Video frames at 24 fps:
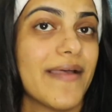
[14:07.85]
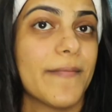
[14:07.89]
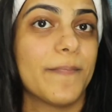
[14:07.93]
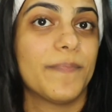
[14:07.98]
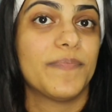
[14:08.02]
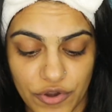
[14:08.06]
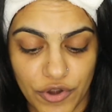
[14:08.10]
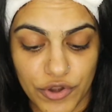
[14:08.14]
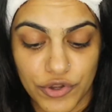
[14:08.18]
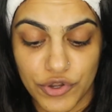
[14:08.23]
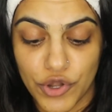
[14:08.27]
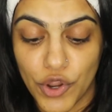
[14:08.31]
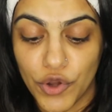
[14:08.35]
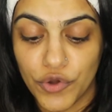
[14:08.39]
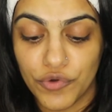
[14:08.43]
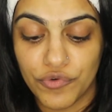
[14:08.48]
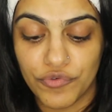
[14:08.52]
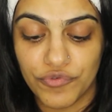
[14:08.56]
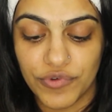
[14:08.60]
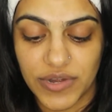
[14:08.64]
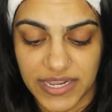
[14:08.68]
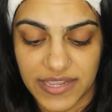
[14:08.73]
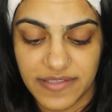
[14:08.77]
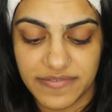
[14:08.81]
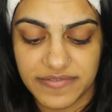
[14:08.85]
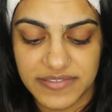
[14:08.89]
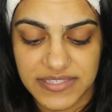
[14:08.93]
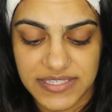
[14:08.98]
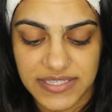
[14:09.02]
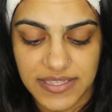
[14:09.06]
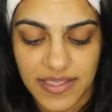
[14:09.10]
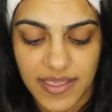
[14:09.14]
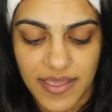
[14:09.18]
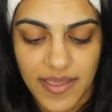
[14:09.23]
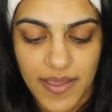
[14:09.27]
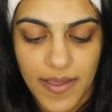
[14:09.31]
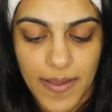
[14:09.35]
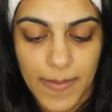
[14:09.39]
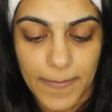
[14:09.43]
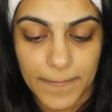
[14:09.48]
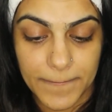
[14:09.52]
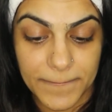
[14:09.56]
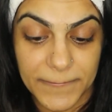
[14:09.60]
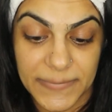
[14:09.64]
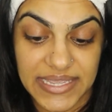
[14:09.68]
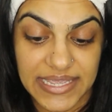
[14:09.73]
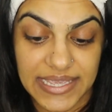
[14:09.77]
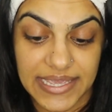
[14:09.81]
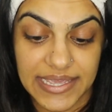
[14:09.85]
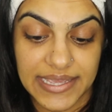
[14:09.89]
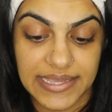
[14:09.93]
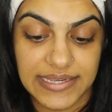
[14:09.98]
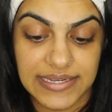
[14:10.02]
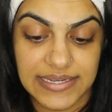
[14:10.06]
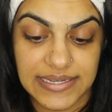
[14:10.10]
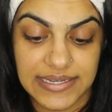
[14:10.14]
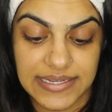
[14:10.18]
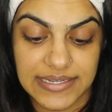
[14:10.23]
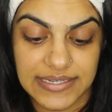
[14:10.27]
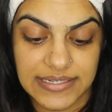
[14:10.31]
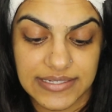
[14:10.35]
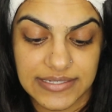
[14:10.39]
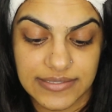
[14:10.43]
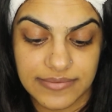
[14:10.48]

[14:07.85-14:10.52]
there are no reefs being